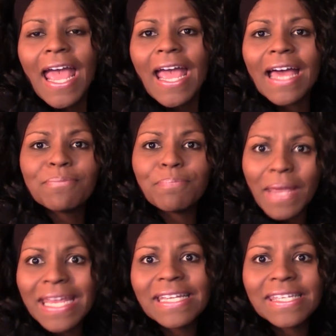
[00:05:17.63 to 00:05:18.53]
and
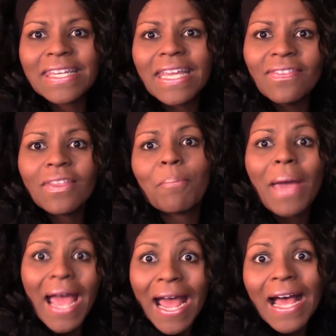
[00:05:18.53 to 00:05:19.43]
based in the
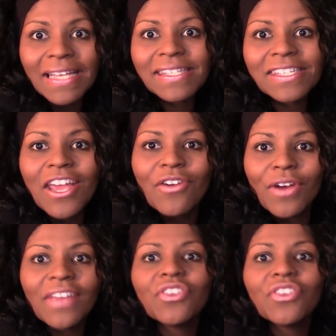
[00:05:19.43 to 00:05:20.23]
past, right?